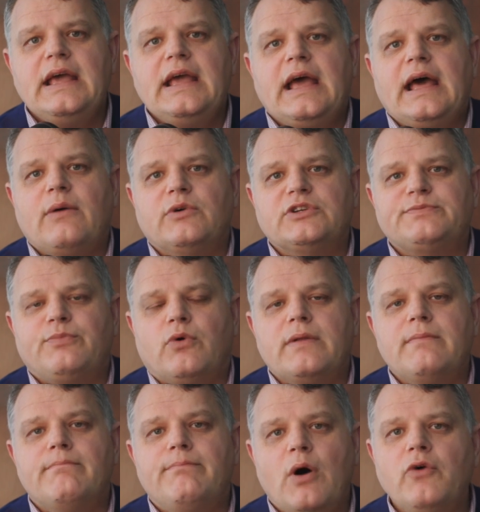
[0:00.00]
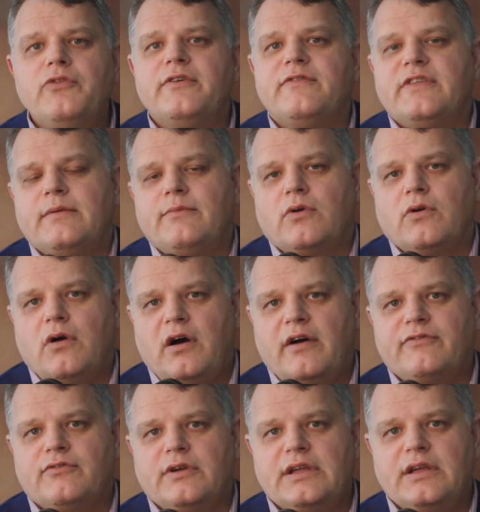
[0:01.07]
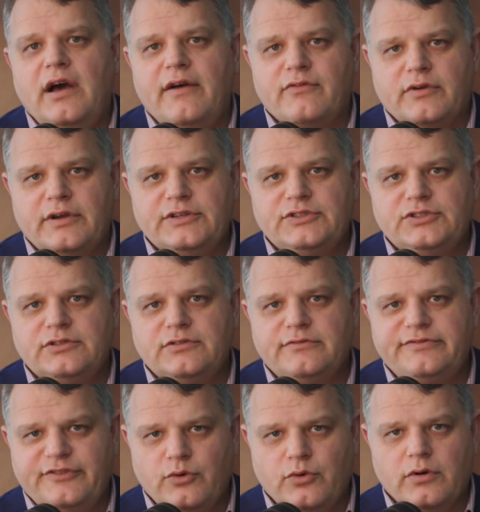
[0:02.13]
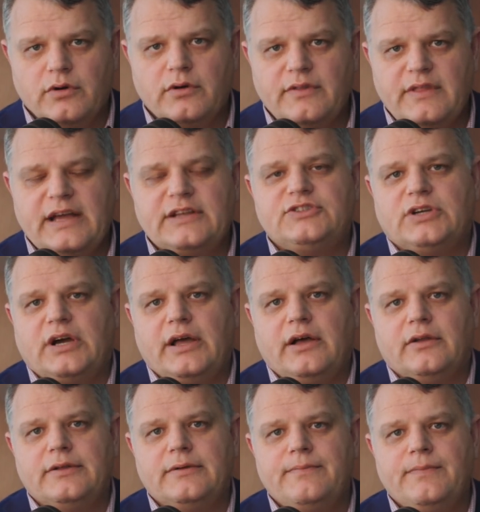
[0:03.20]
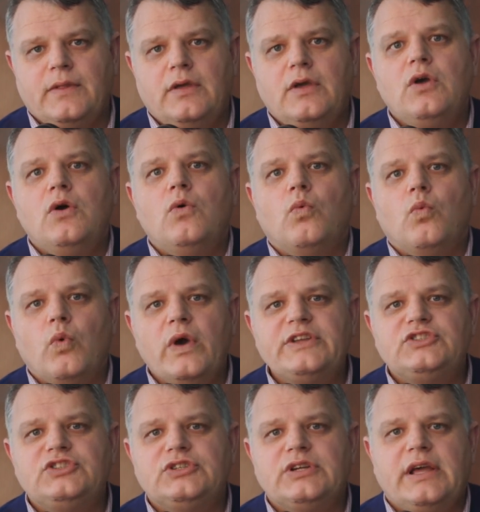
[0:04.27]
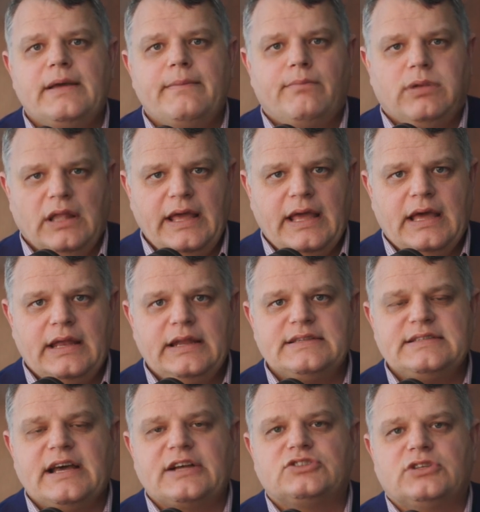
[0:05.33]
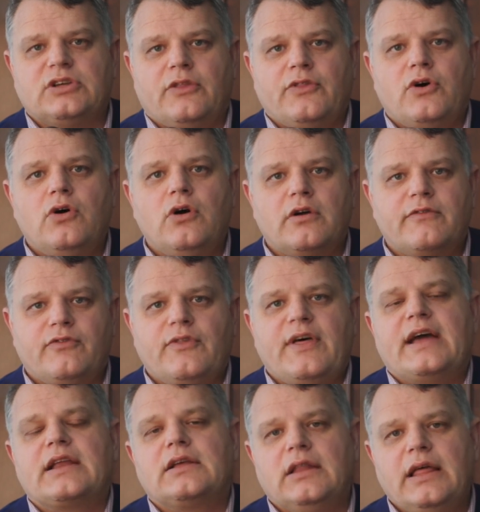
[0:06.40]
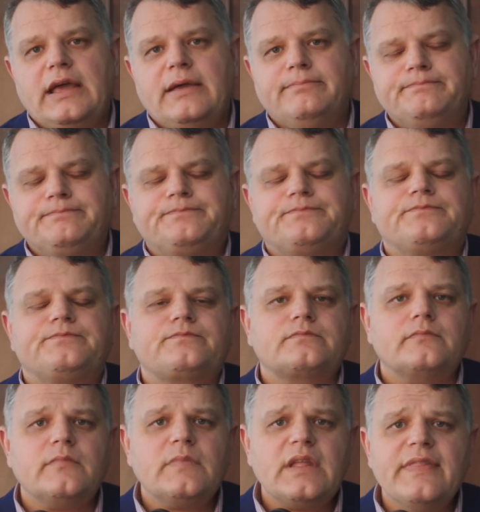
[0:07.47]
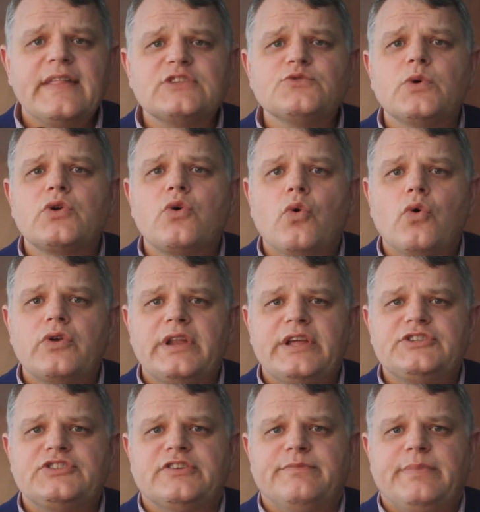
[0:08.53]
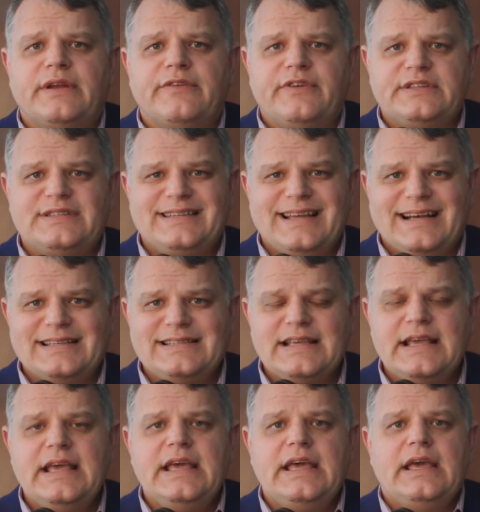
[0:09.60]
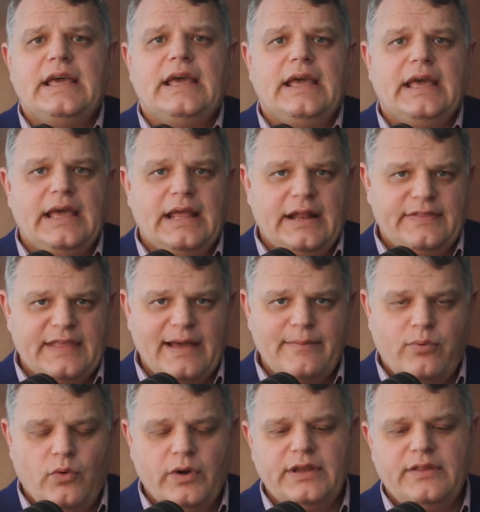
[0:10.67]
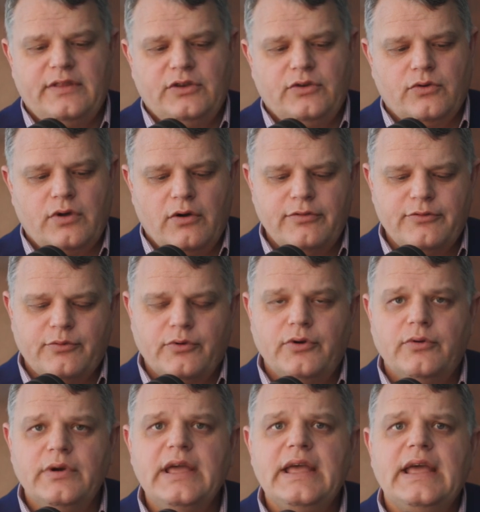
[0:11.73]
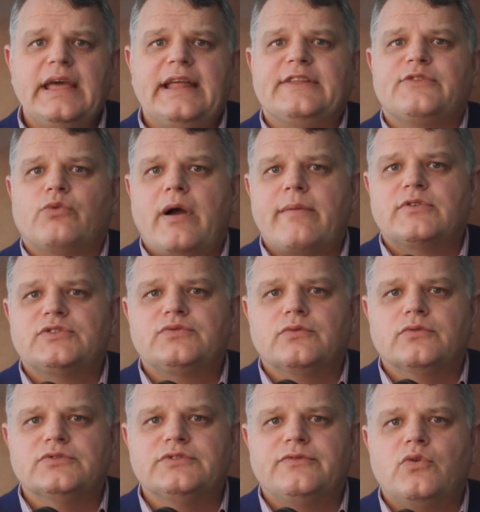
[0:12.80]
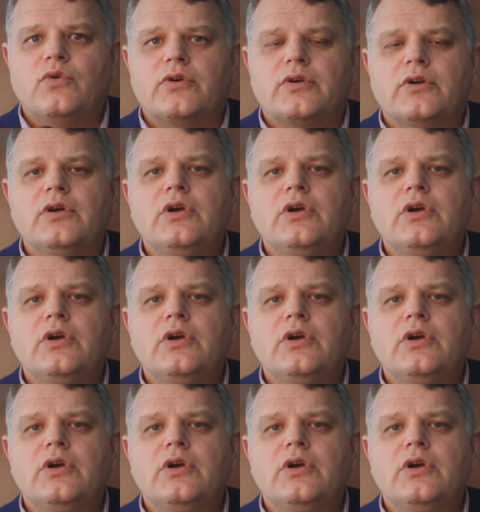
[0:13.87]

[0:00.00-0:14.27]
at which point both of them are offering coverage for that child. Which plan is actually on the hook for that claim? That's what coordination of benefits does. And at that point, then you'll go through, and it's Robert's Rules of Order.